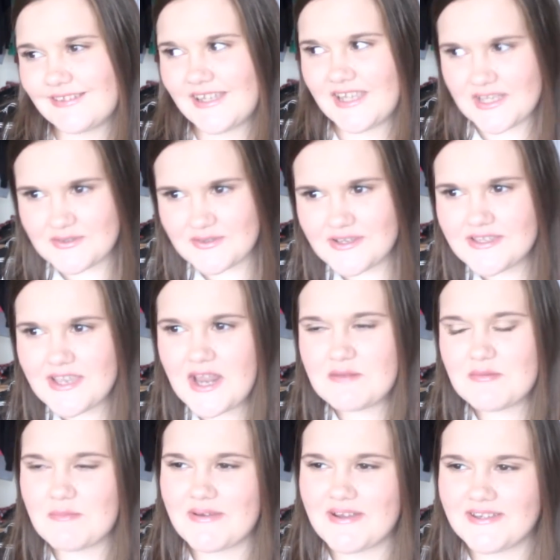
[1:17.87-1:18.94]
Guess what else I had in
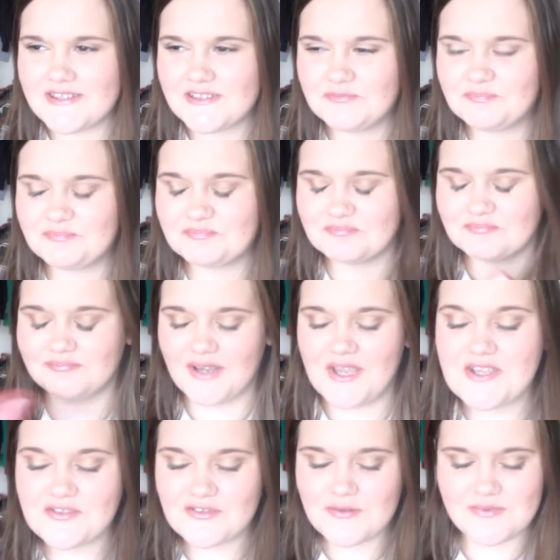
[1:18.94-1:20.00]
my bag? My
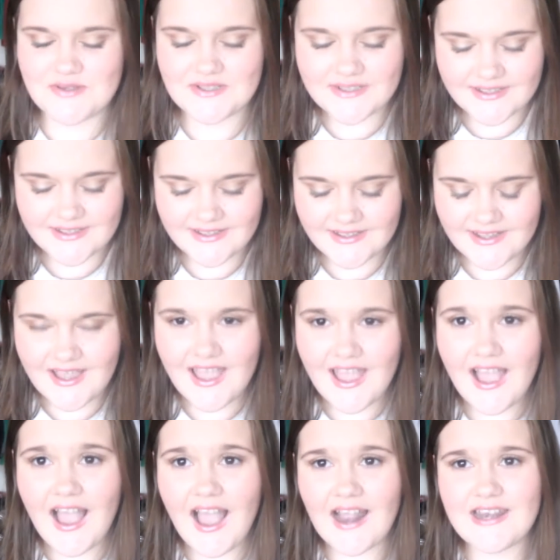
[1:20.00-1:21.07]
history book.
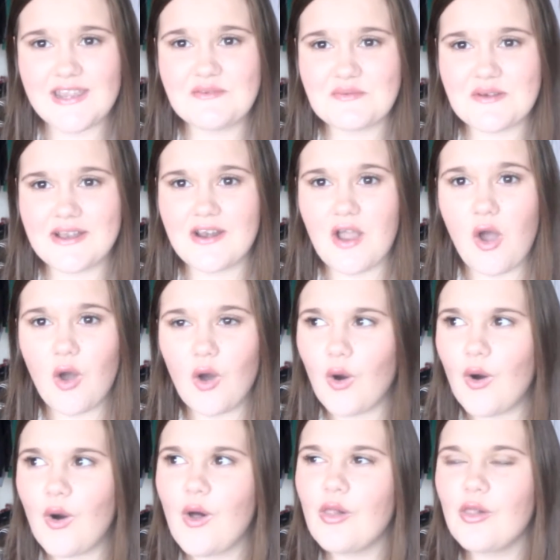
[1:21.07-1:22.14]
And it went
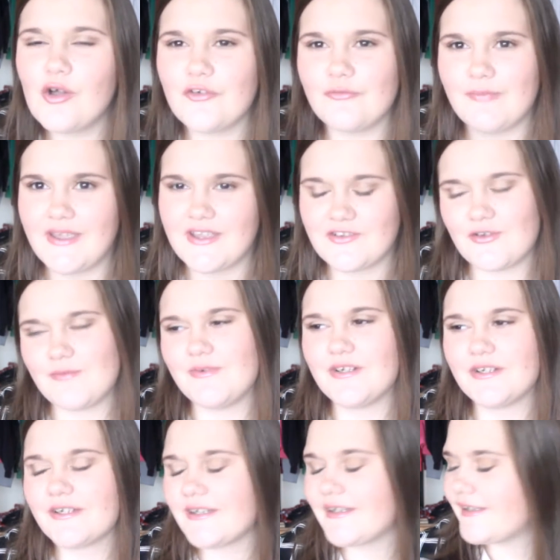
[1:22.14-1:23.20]
all over my history
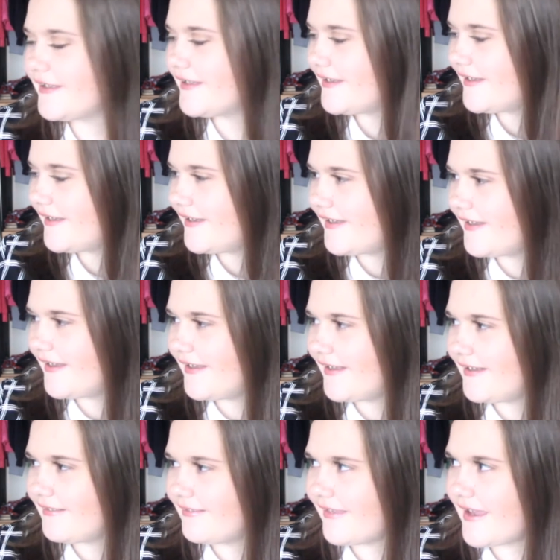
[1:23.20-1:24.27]
book.
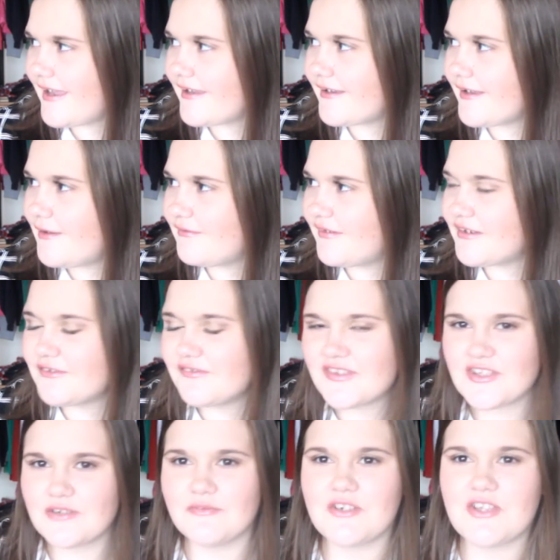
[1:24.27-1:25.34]
Like, it went over
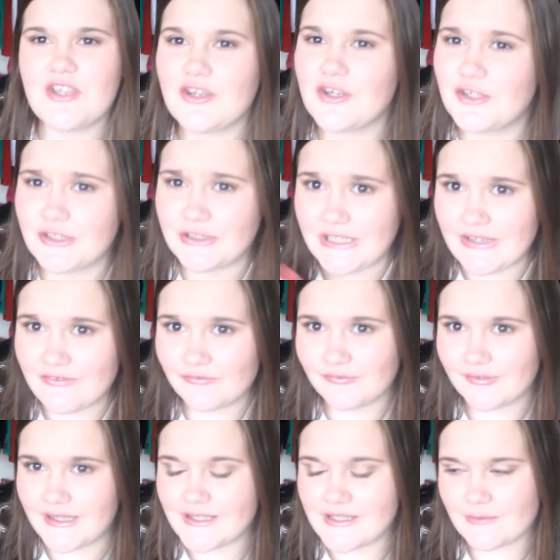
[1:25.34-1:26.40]
so much that you couldn't even
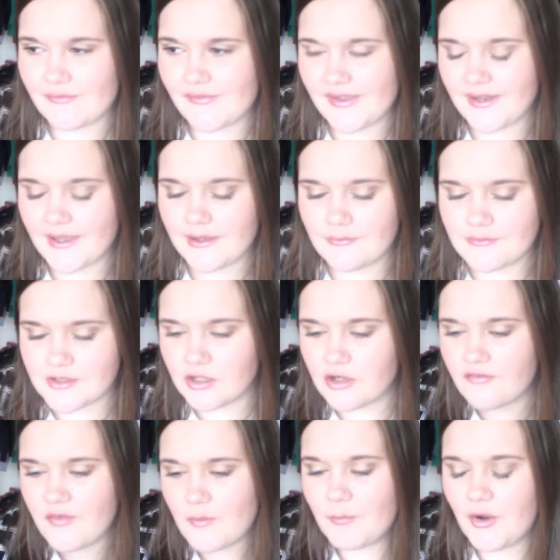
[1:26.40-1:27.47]
read some of it. Like, it was all
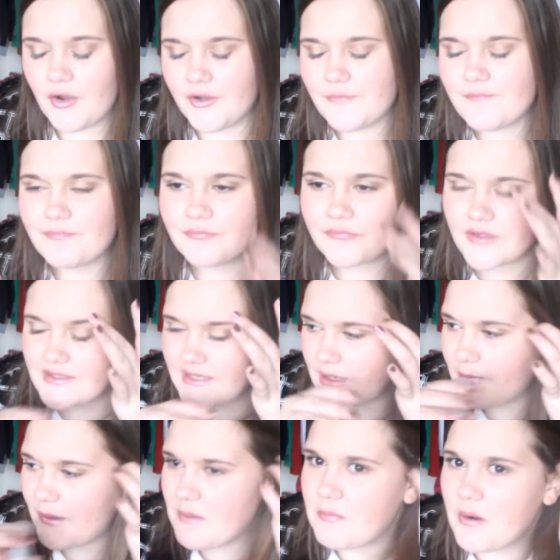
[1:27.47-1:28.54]
of the bottom. So, like,
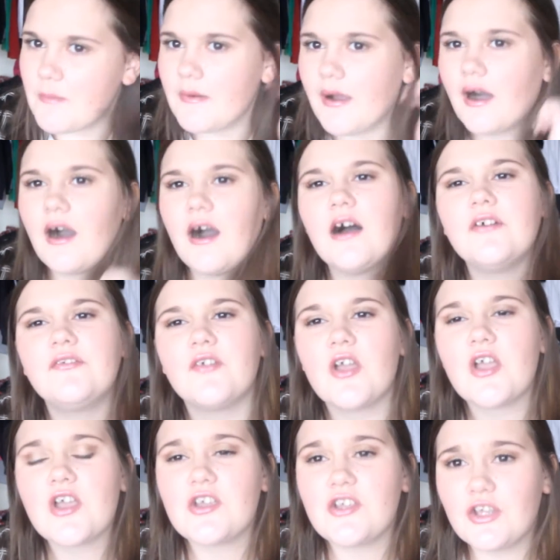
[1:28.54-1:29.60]
about the bottom half,
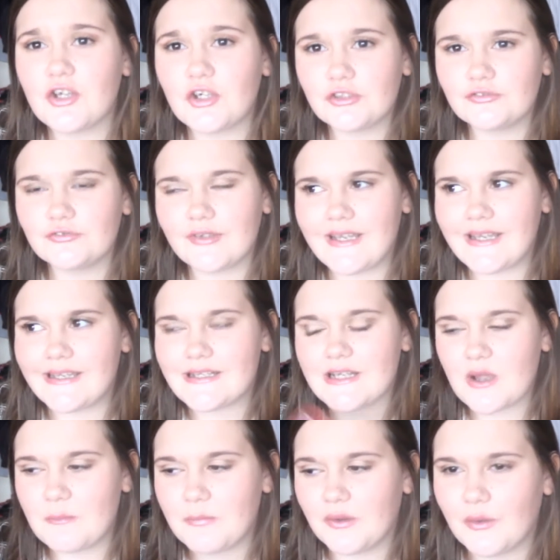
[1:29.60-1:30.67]
you couldn't read
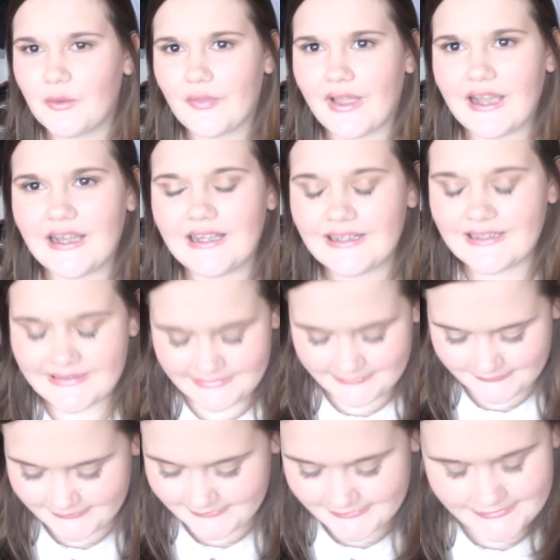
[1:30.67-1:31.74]
below that. And it
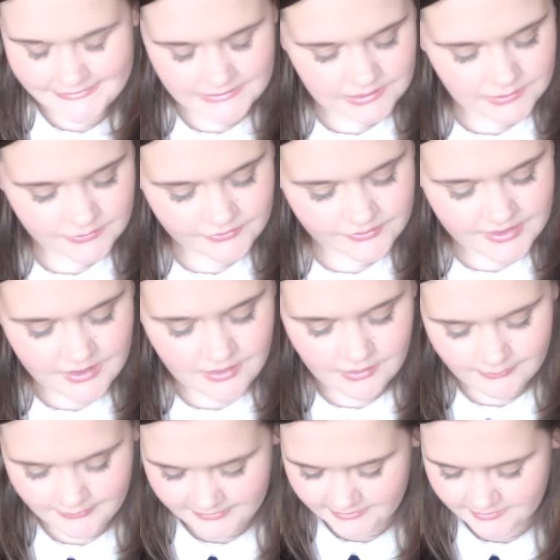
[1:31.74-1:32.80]
was really
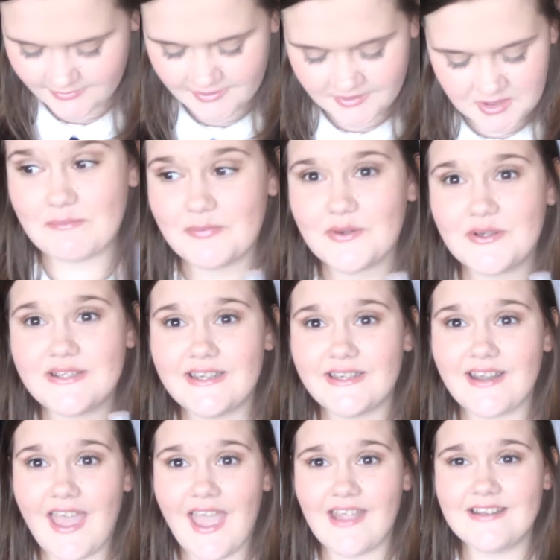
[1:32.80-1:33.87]
awkward. My book
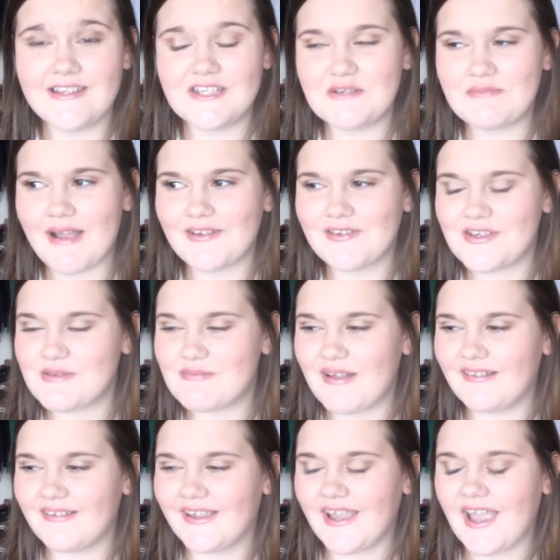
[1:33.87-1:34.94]
did end up actually
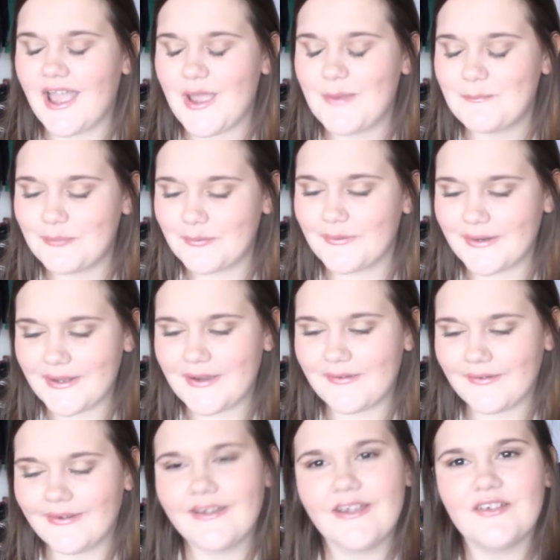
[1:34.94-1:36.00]
smelling pretty
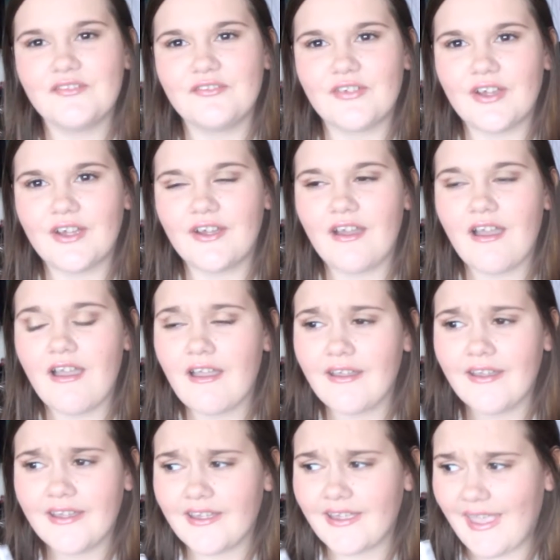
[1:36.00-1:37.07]
great for
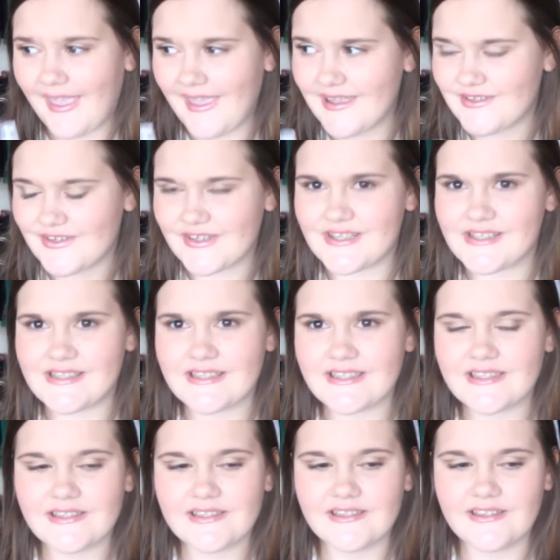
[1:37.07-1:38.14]

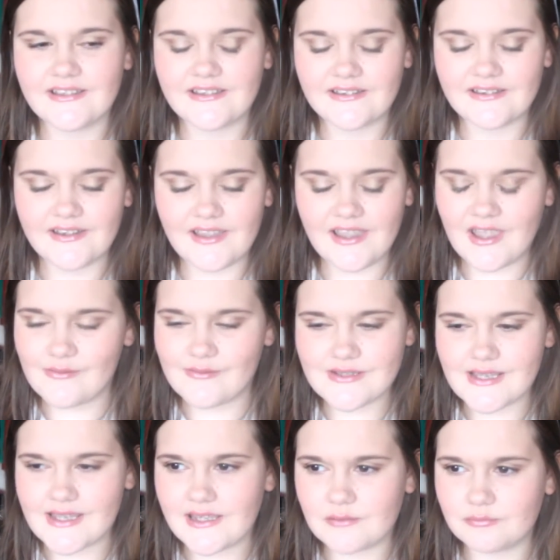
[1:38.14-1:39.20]
ages. It was,
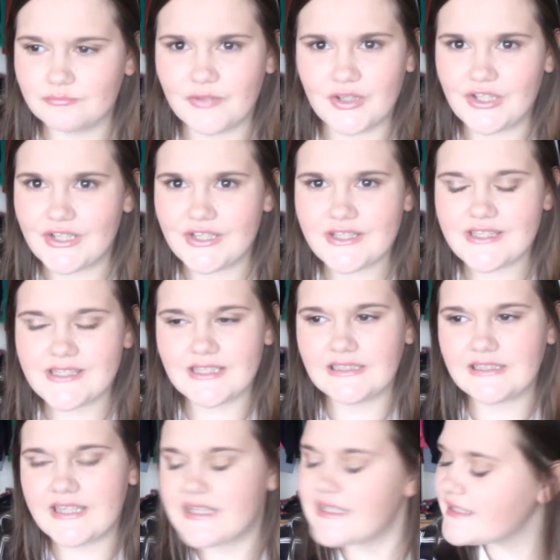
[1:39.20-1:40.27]
like, months at
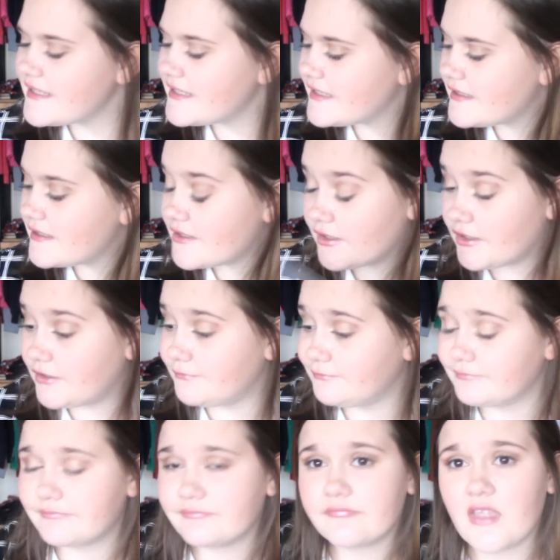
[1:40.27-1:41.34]
least. So,
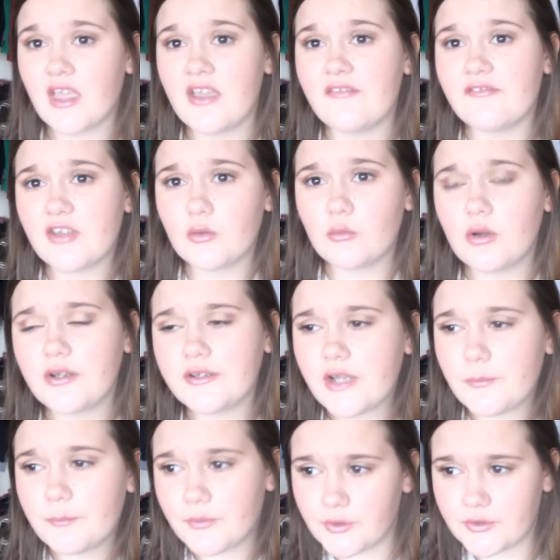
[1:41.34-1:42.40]
if you want
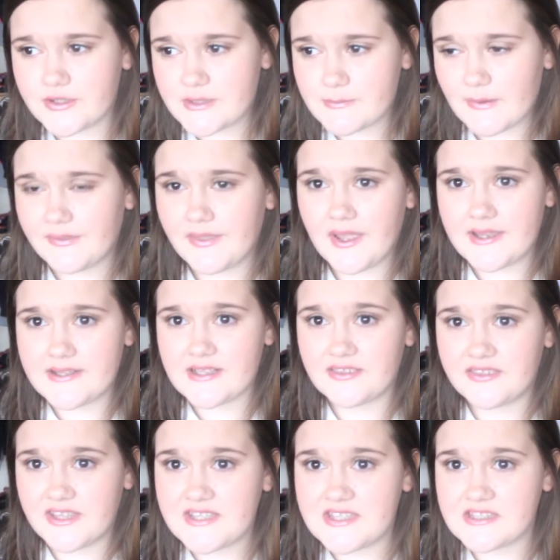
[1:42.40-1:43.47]
a book to smell nice,
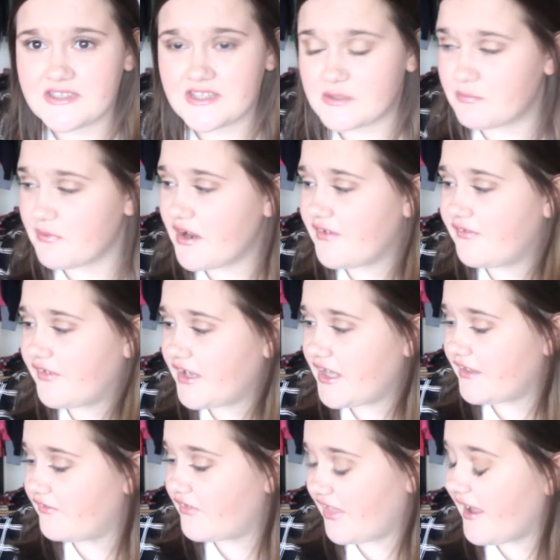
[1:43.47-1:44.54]
this is the
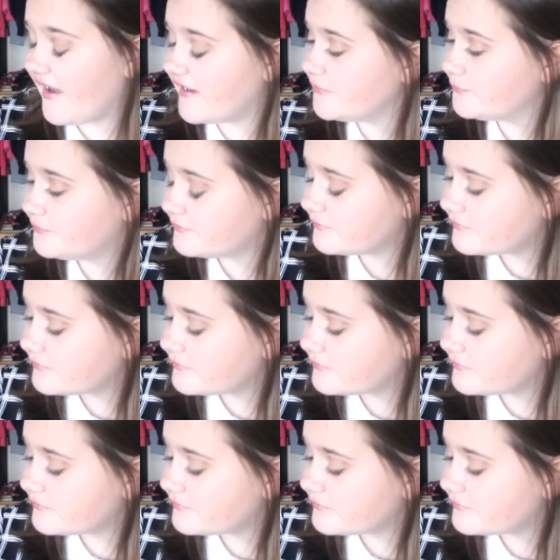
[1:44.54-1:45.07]
spray for that.